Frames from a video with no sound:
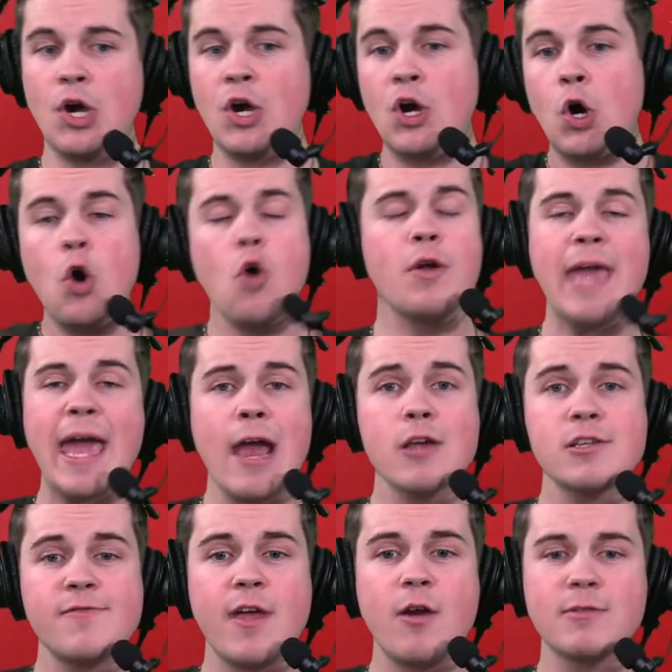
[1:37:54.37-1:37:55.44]
Who
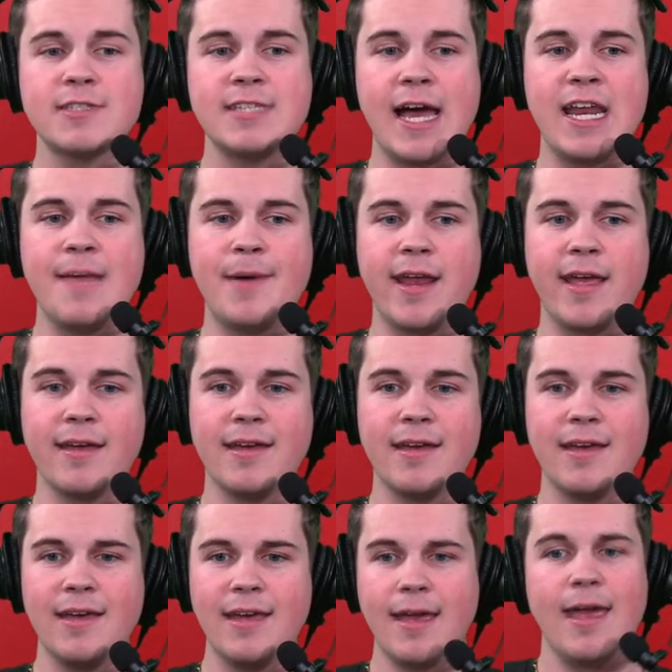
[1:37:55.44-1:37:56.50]
cares if they don't sign anybody?
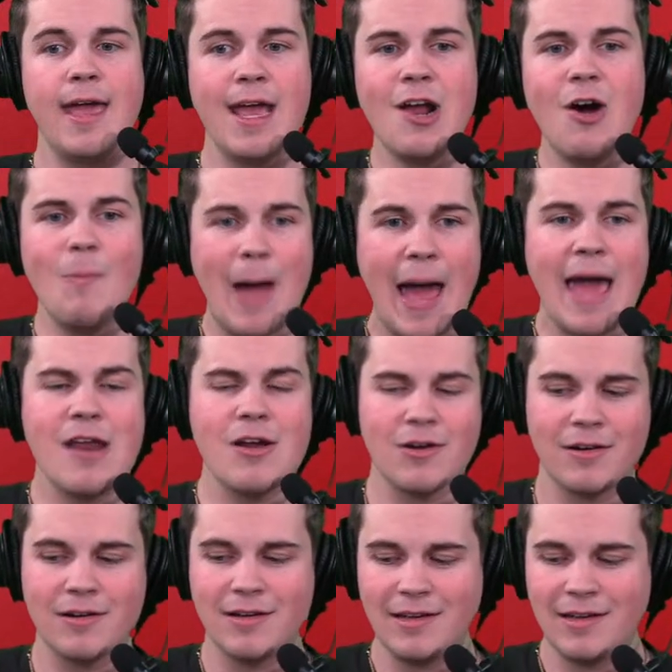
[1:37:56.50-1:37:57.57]
It don't
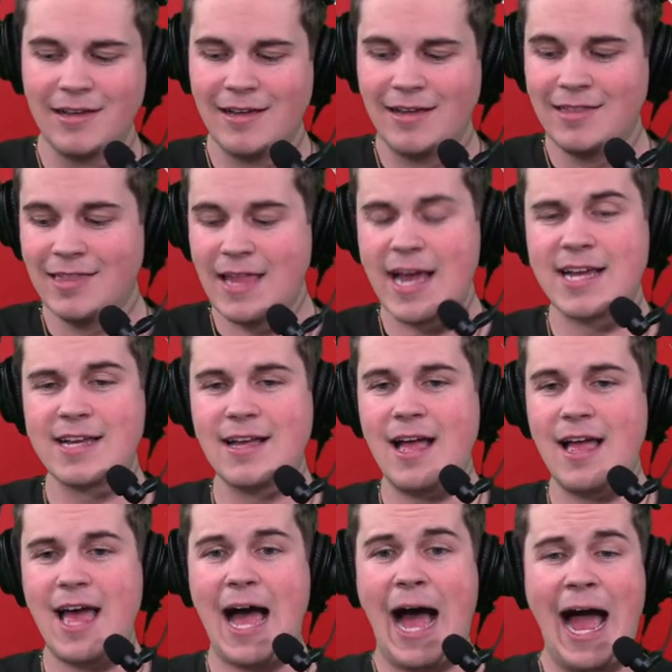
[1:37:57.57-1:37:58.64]
matter. Like,
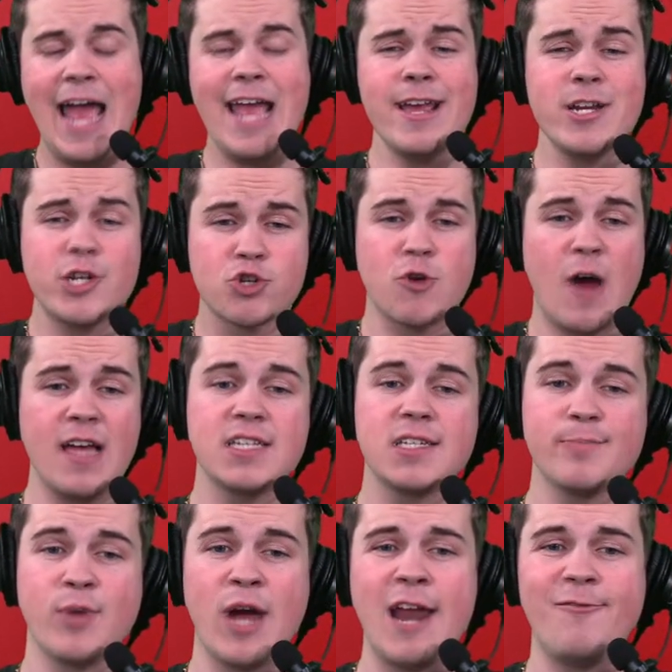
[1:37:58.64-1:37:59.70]
I trust
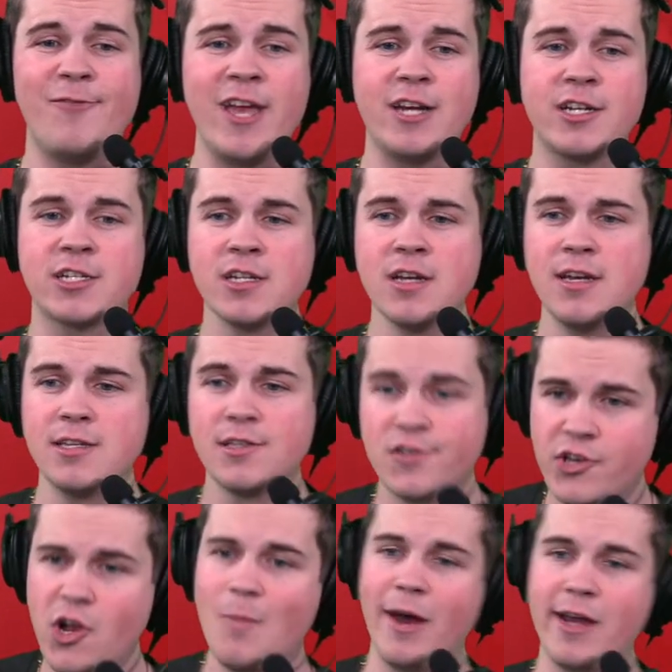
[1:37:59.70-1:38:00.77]
Brett Veach
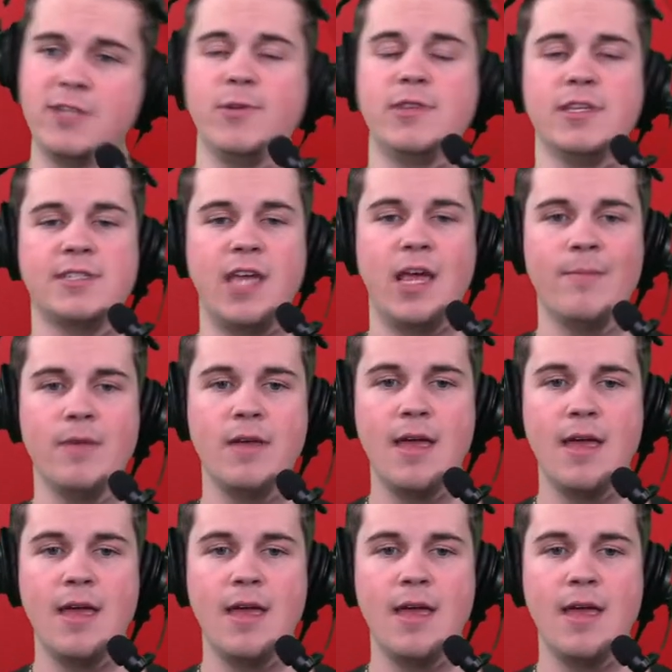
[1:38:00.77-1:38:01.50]
so much with this team.